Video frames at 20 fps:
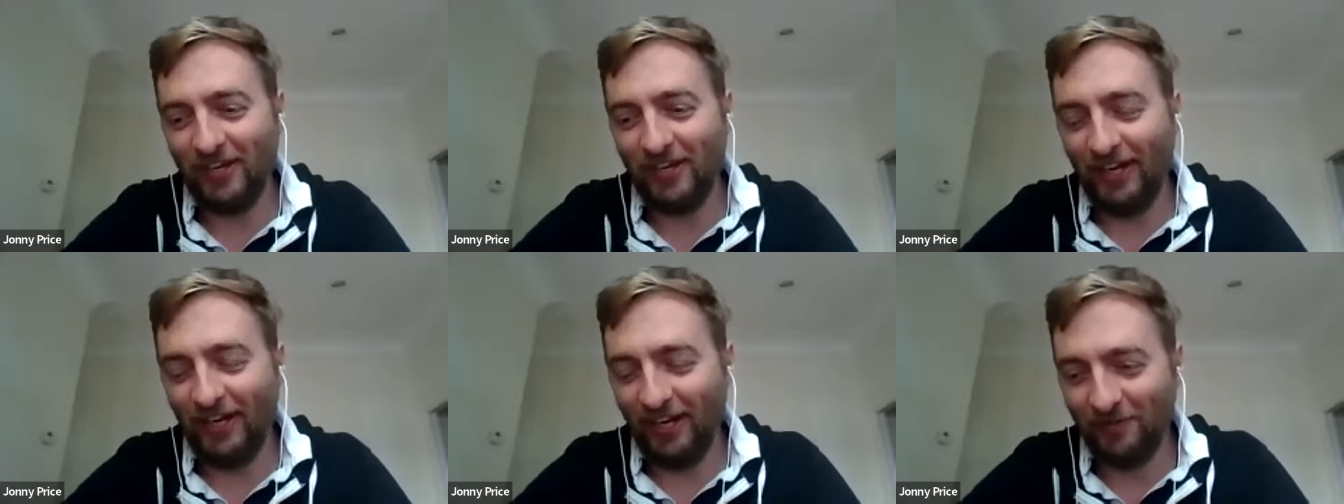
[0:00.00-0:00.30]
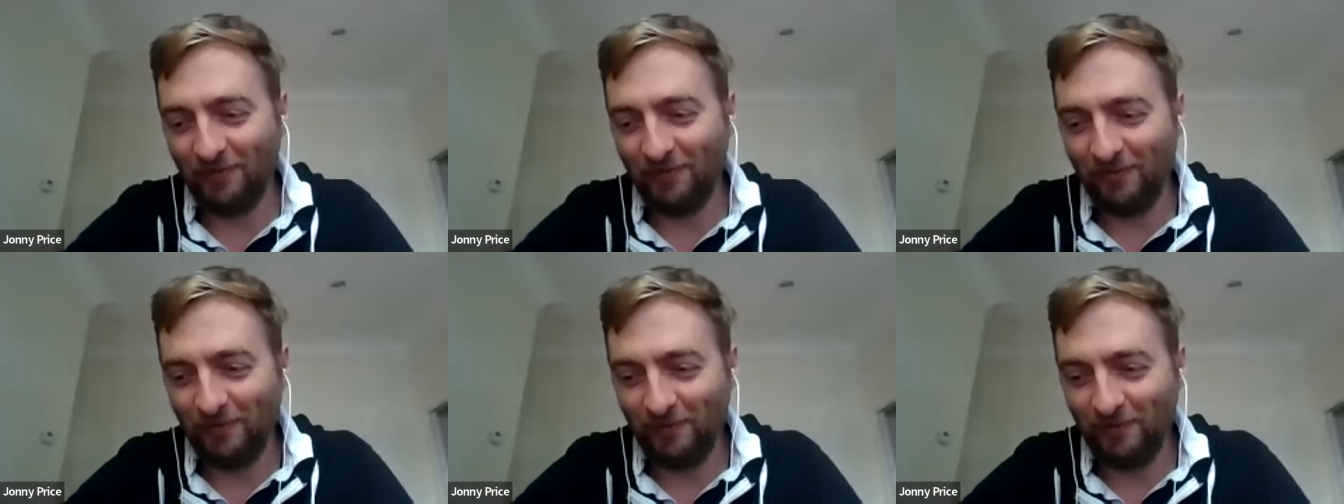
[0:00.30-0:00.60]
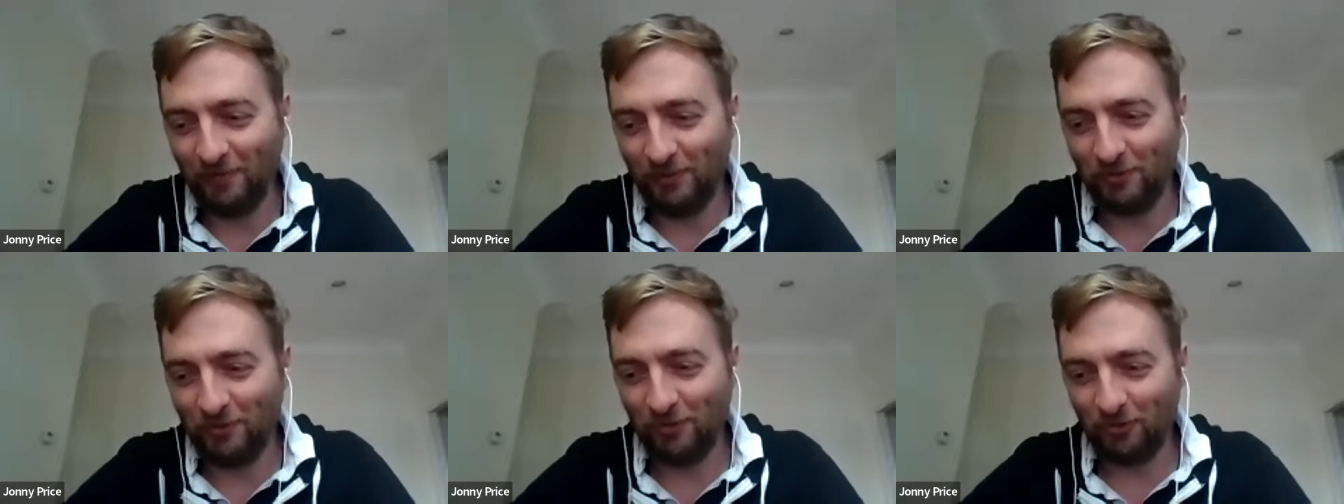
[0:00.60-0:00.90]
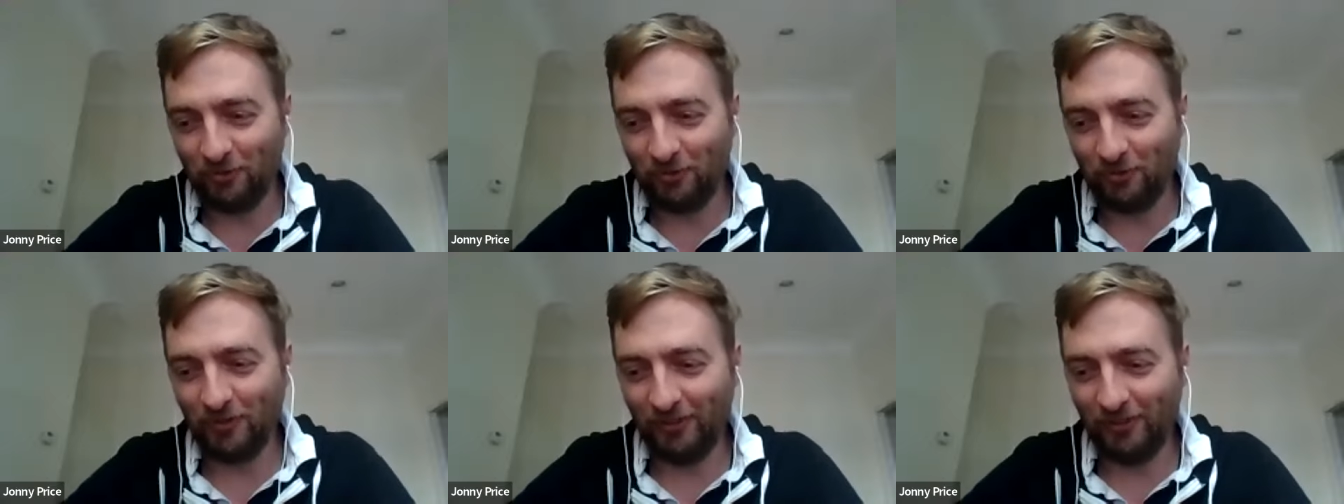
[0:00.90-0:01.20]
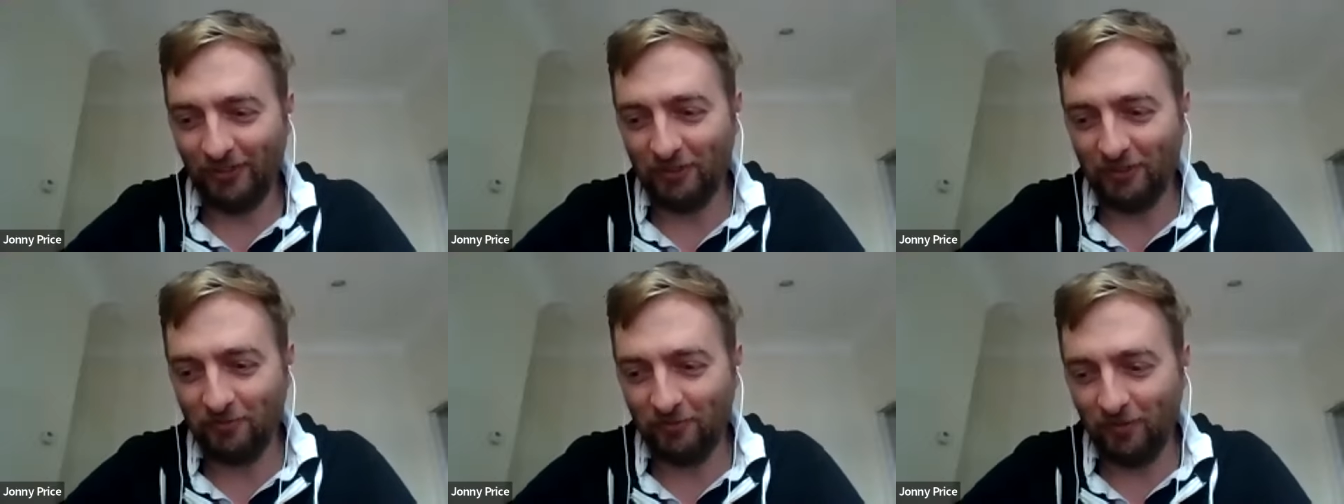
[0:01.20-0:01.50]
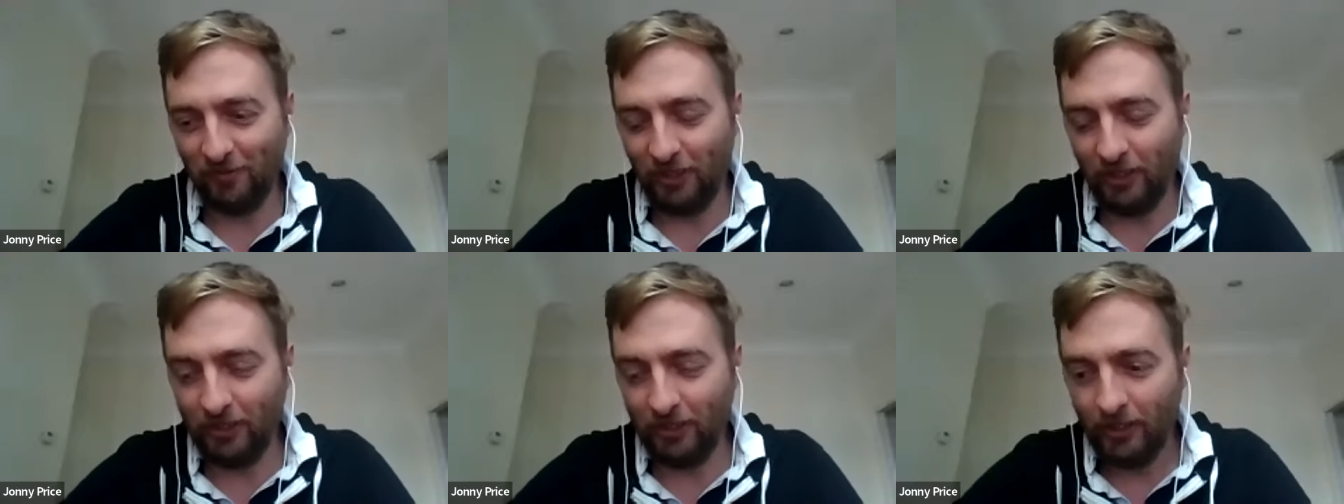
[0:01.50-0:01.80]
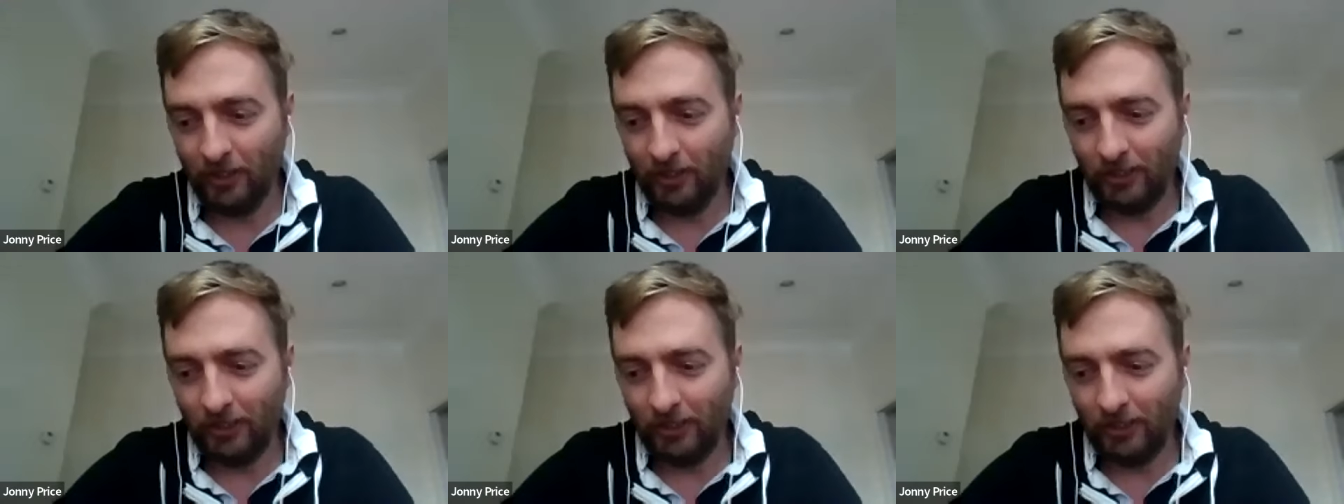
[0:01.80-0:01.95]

um, which was a lot of fun.